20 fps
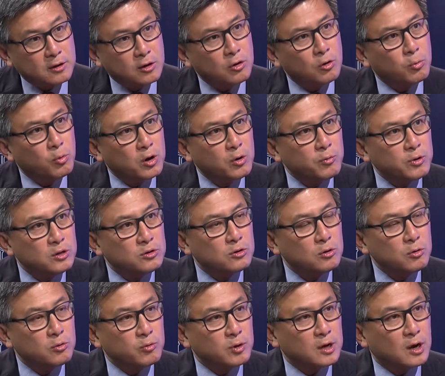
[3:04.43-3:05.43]
You know, what do we
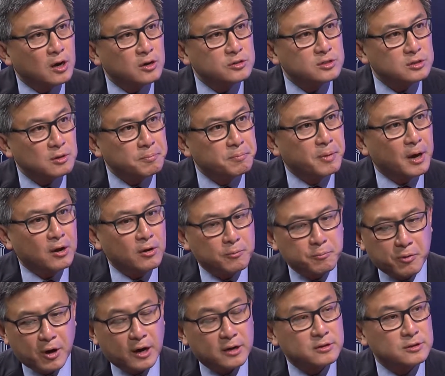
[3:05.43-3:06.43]
do in regards to better
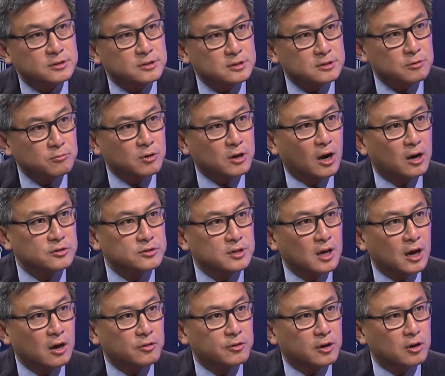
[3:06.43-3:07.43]
practices in regards to
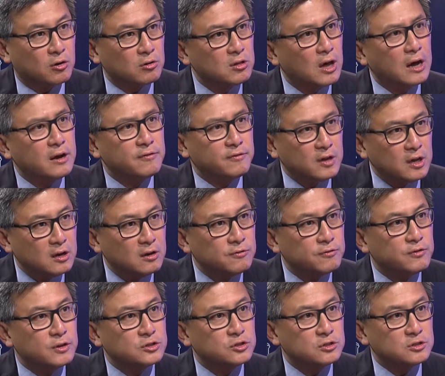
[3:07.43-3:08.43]
healthcare? A lot of
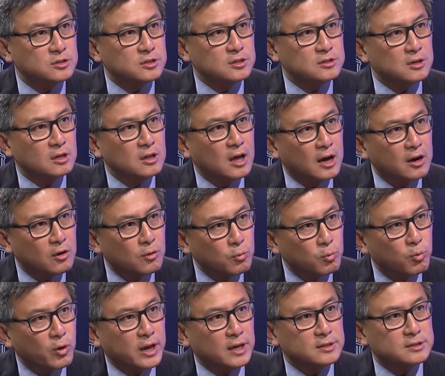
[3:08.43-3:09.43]
inefficiencies, a lot
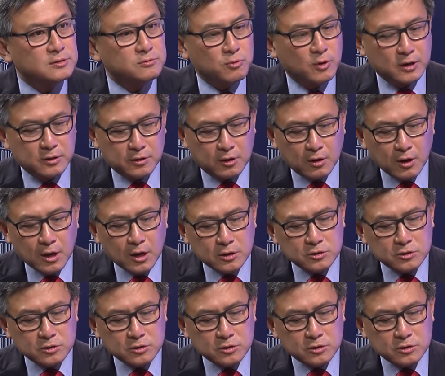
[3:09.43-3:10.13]
of waste, right?